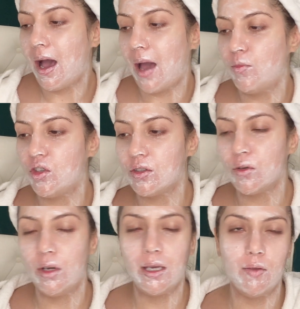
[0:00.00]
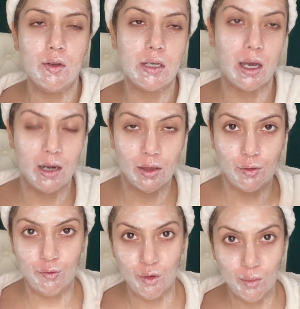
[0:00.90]
I'm just going to give it another
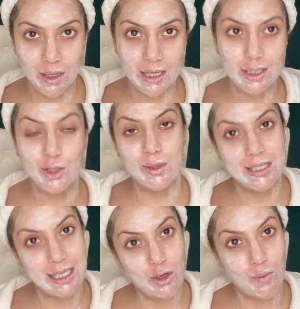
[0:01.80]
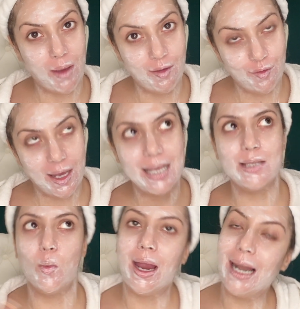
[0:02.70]
few minutes to sit on my face
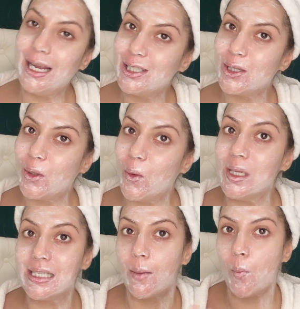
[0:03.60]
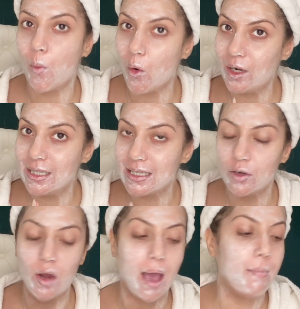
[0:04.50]
while I scroll some more
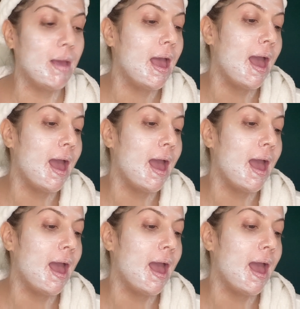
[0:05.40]
Instagram.